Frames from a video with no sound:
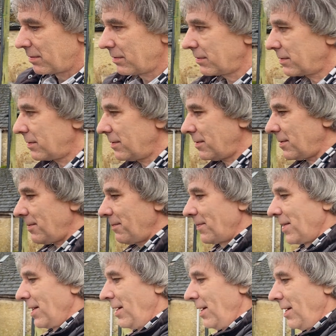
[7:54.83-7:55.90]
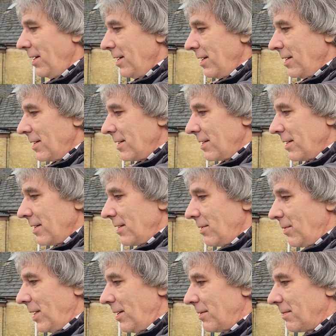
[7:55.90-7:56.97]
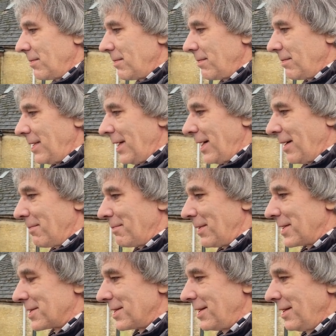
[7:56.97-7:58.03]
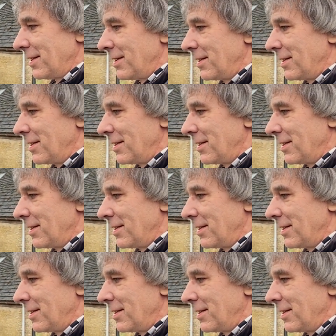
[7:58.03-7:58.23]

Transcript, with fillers: kickstart it? Well, yeah, basically.